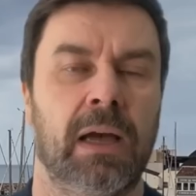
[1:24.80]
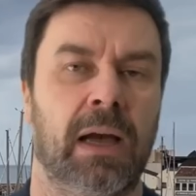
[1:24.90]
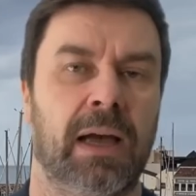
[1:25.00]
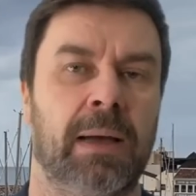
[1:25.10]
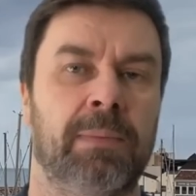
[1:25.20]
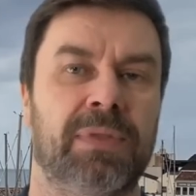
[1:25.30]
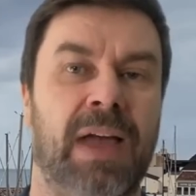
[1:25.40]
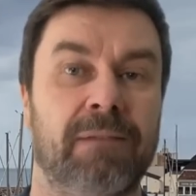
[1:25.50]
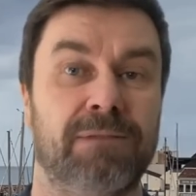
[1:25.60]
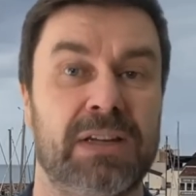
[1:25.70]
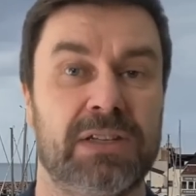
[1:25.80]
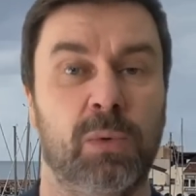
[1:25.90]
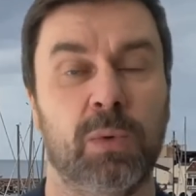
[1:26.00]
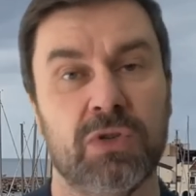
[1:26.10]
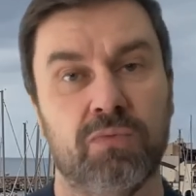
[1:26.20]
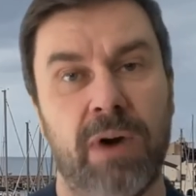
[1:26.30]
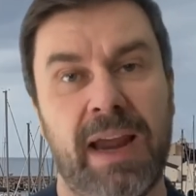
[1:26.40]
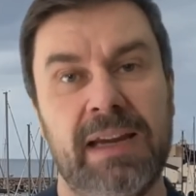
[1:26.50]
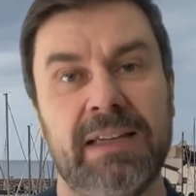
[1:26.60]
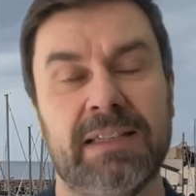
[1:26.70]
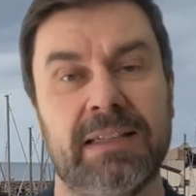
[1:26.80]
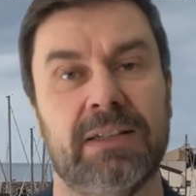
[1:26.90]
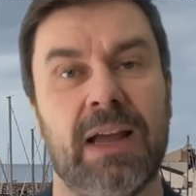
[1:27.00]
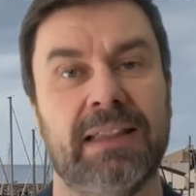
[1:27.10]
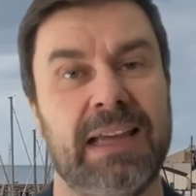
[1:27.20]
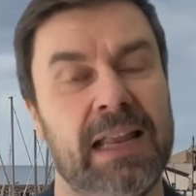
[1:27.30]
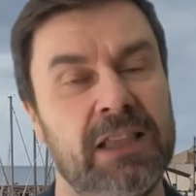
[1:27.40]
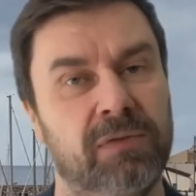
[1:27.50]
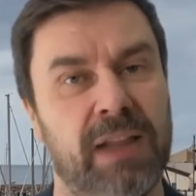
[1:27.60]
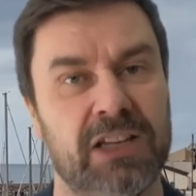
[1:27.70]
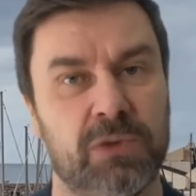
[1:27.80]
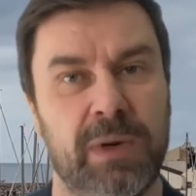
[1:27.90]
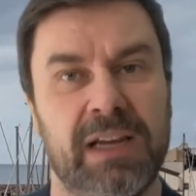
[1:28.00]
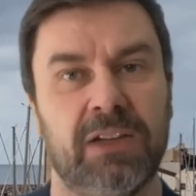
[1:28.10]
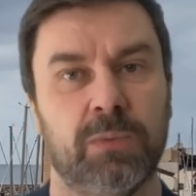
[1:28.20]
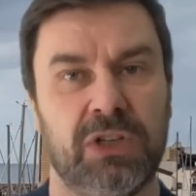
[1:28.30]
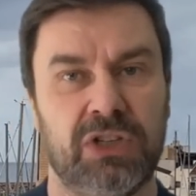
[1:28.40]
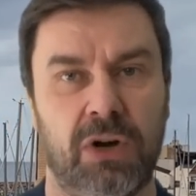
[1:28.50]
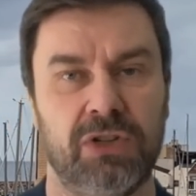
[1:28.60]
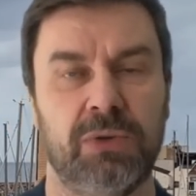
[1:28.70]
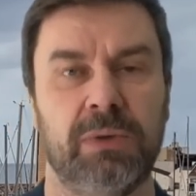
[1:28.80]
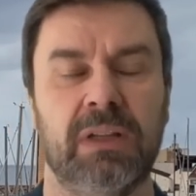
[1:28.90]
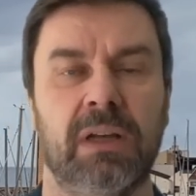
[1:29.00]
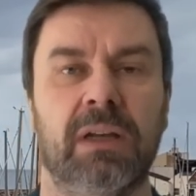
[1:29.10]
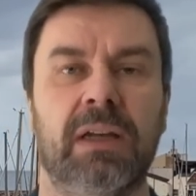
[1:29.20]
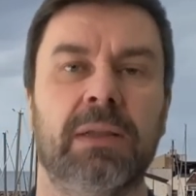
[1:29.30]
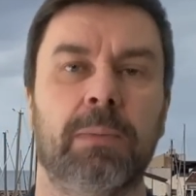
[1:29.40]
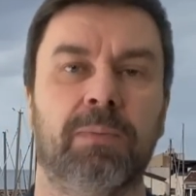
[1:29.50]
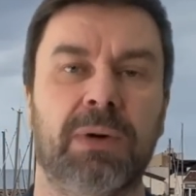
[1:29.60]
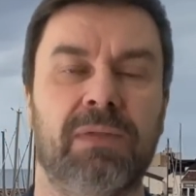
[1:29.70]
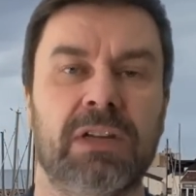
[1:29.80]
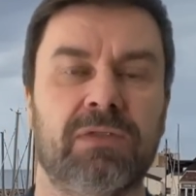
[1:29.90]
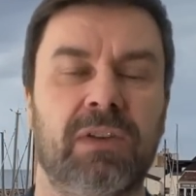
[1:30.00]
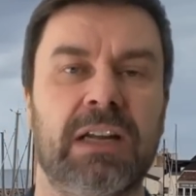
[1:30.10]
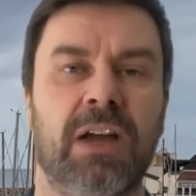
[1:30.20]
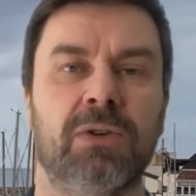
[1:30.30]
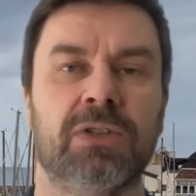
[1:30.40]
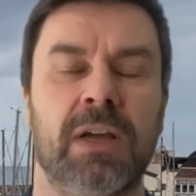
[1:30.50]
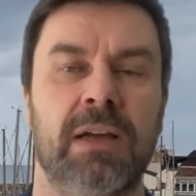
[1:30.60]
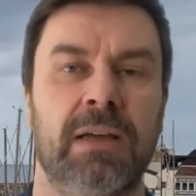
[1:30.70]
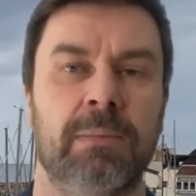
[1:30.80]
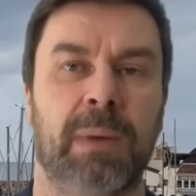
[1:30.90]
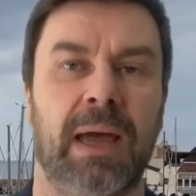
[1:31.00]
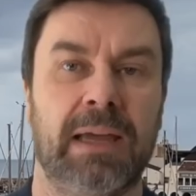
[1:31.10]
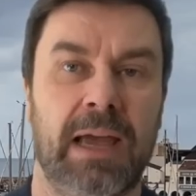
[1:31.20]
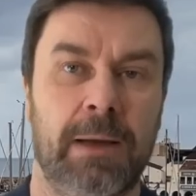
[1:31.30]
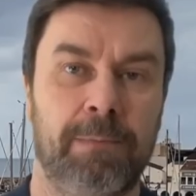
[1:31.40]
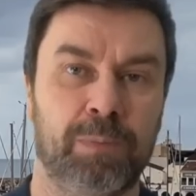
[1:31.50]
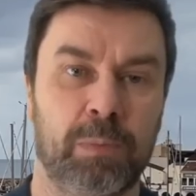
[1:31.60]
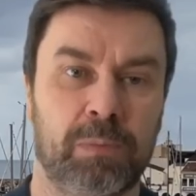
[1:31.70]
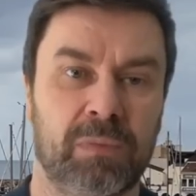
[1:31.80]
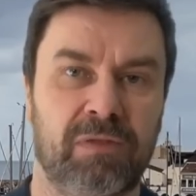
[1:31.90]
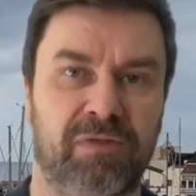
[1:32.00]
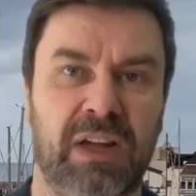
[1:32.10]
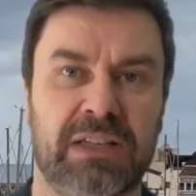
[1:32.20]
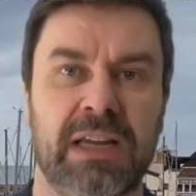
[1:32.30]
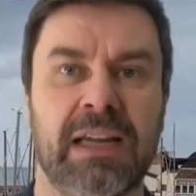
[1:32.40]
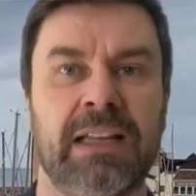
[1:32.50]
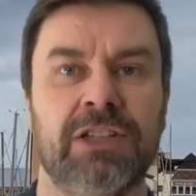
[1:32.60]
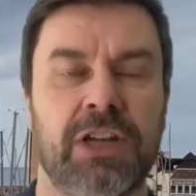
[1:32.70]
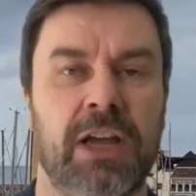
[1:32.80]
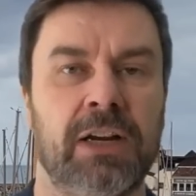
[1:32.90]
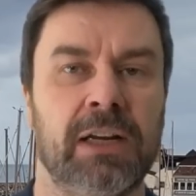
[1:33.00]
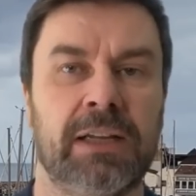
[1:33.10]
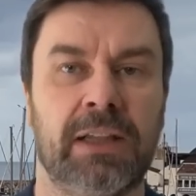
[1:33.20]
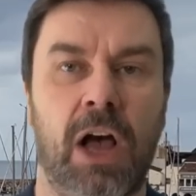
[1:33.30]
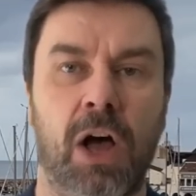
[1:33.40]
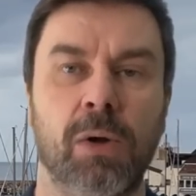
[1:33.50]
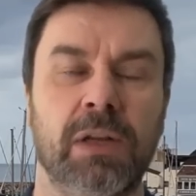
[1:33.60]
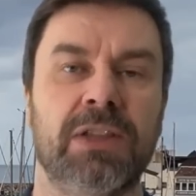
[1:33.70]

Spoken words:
That vessel was raised at the end of last week, as we showed you in the previous videos, by fixing internally the hole in